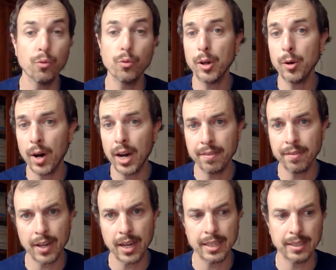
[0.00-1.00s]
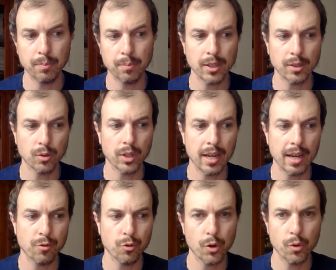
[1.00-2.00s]
Free Wi-Fi is because we're gonna
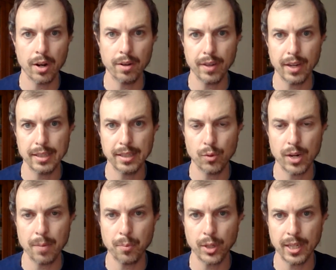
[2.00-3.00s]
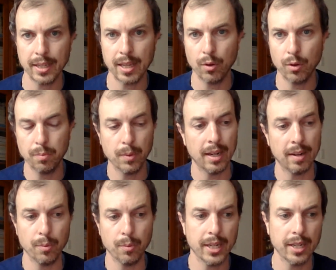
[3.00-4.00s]
have free Wi-Fi is really important now with
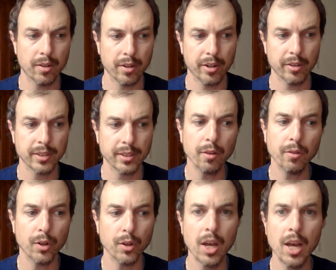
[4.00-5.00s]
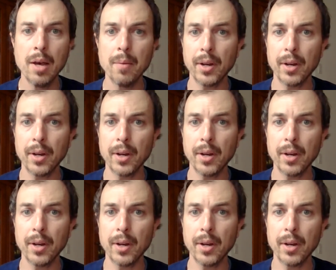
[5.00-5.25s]
everybody on their cell phone.